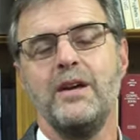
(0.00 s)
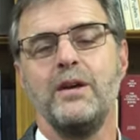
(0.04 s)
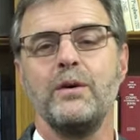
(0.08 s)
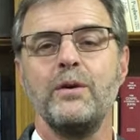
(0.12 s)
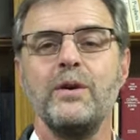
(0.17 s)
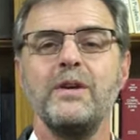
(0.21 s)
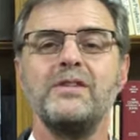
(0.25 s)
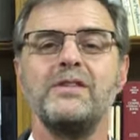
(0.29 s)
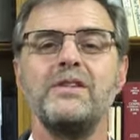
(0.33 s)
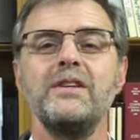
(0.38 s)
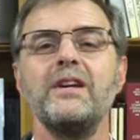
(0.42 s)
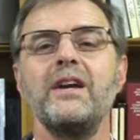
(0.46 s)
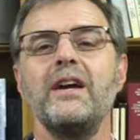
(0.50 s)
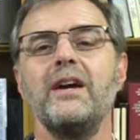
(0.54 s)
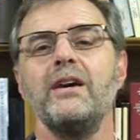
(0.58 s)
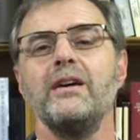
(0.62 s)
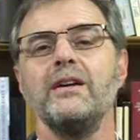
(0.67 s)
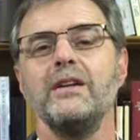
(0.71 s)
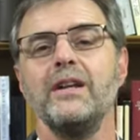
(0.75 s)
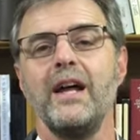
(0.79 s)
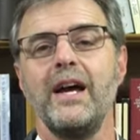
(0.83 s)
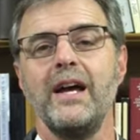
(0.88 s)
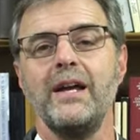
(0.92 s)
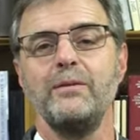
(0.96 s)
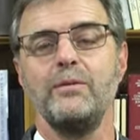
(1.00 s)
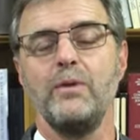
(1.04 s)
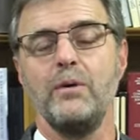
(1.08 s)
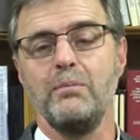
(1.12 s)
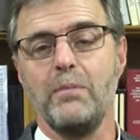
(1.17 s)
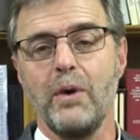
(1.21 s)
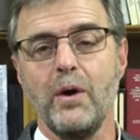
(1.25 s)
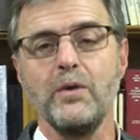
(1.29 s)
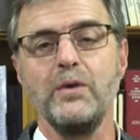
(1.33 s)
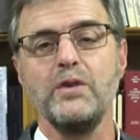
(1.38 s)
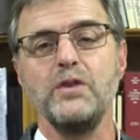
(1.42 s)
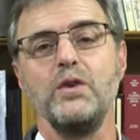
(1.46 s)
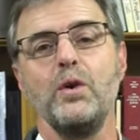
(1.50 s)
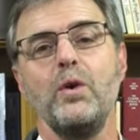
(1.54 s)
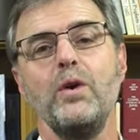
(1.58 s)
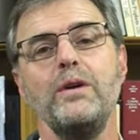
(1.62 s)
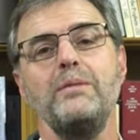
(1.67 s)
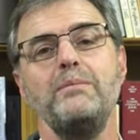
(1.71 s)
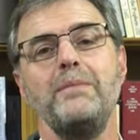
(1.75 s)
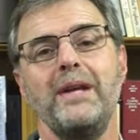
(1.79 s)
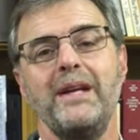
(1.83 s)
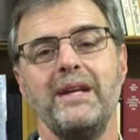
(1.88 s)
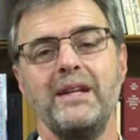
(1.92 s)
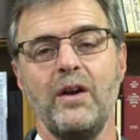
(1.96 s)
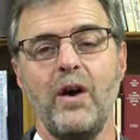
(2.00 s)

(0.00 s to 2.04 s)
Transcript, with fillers: Chris and Caroline will both join me